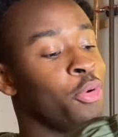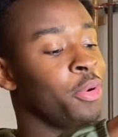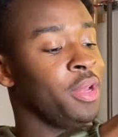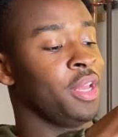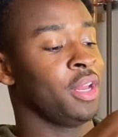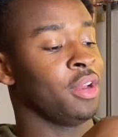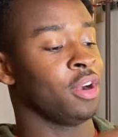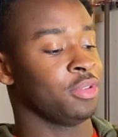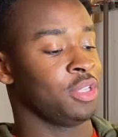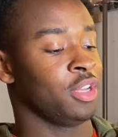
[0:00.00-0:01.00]
it in
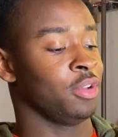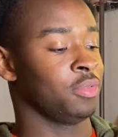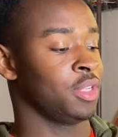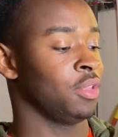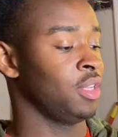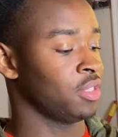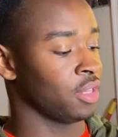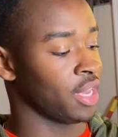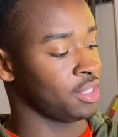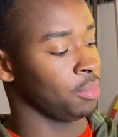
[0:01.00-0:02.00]
ourselves. So these are
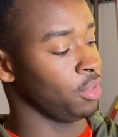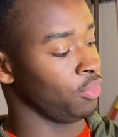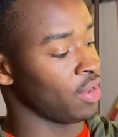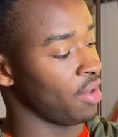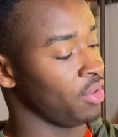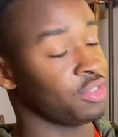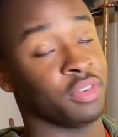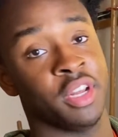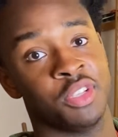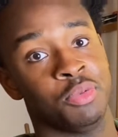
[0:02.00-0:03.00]
like some little 5-inch
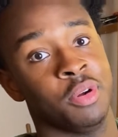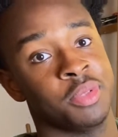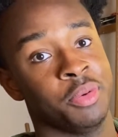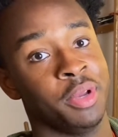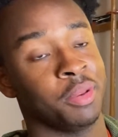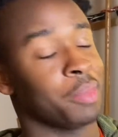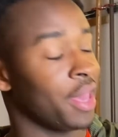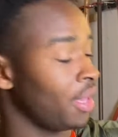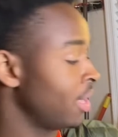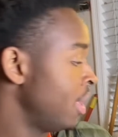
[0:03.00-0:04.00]
finesse worms that we can
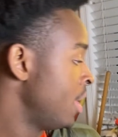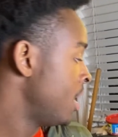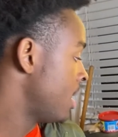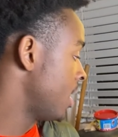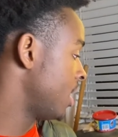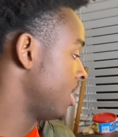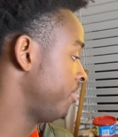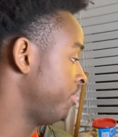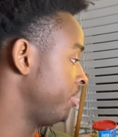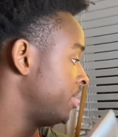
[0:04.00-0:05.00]
make.
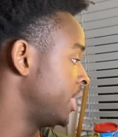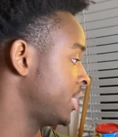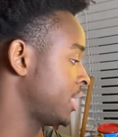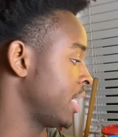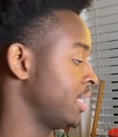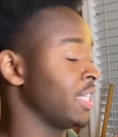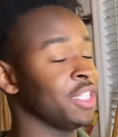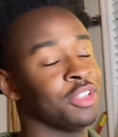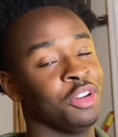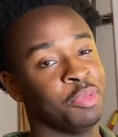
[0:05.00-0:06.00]
And this kind of takes
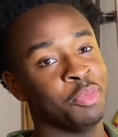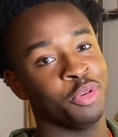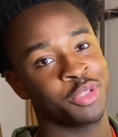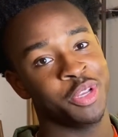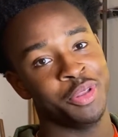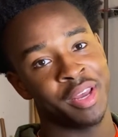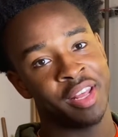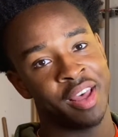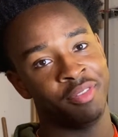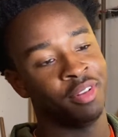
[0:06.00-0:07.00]
a little bit more skill. You have to
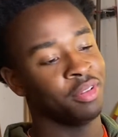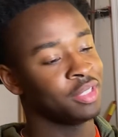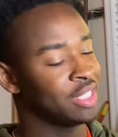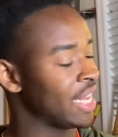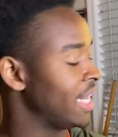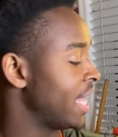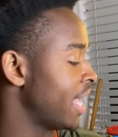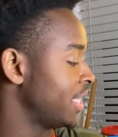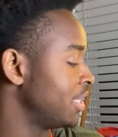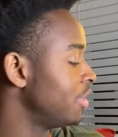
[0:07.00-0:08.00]
have a steady
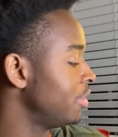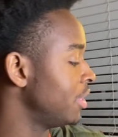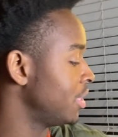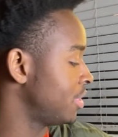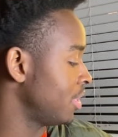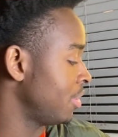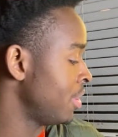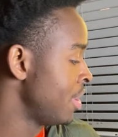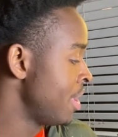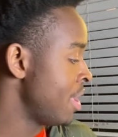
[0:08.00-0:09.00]
hand to do this. So
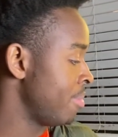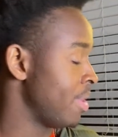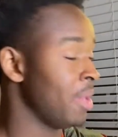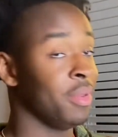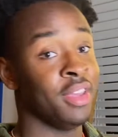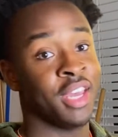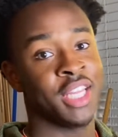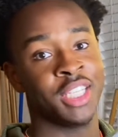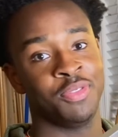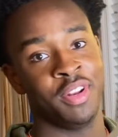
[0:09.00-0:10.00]
maybe if
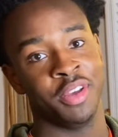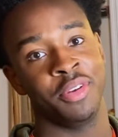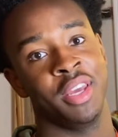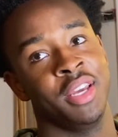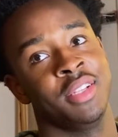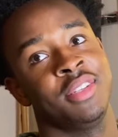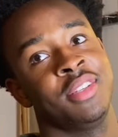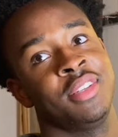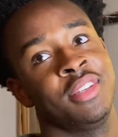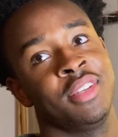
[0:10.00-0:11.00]
this video gets